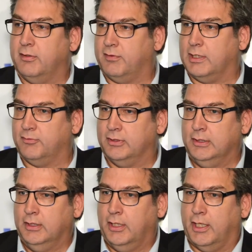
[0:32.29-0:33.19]
developed,
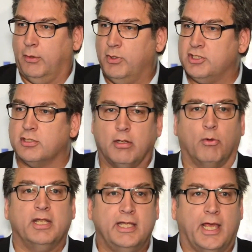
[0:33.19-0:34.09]
which
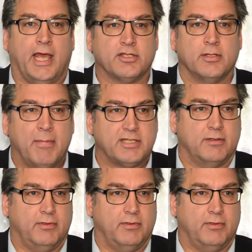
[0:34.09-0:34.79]
already has a massive